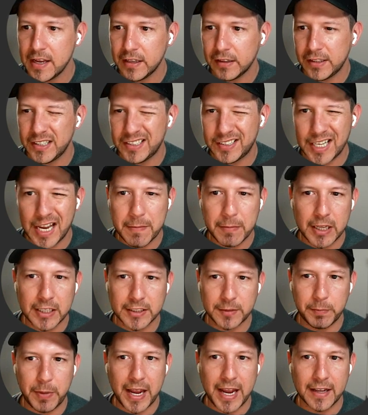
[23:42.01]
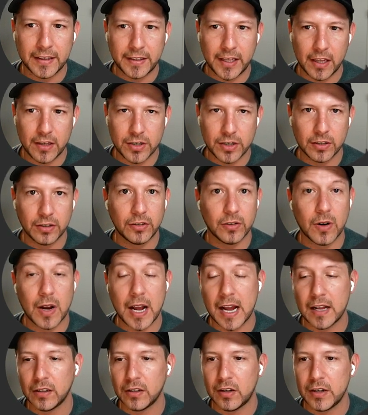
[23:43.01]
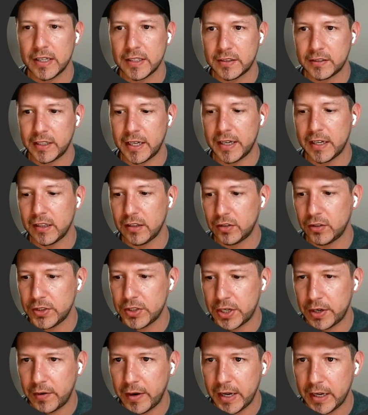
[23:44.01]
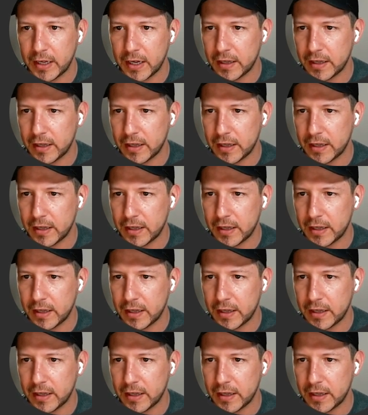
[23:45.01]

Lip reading: This time, let's pay attention to how long it's taking to generate.